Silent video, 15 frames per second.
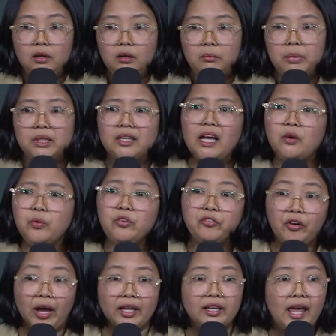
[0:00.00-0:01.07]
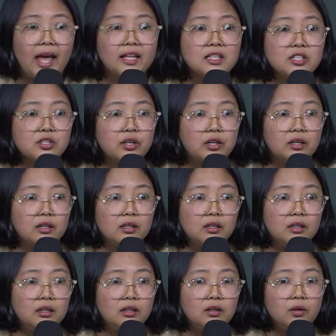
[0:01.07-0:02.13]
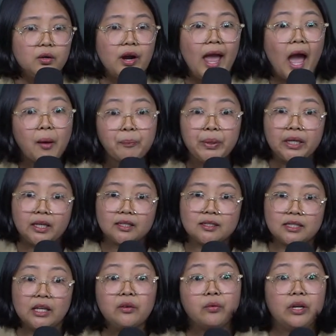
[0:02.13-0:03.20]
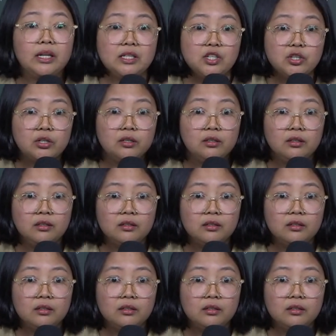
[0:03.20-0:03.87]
But can we find answer or happiness in religion?